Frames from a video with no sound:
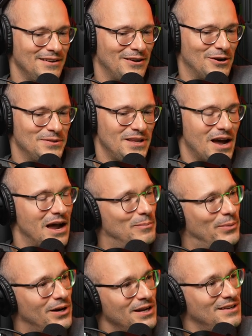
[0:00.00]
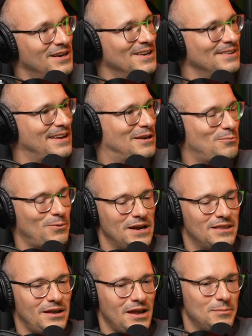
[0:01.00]
you know the ipod like when
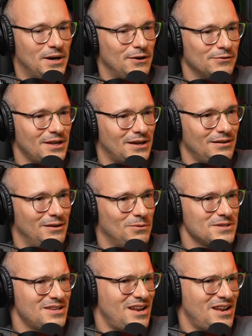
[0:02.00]
it came out like it wasn't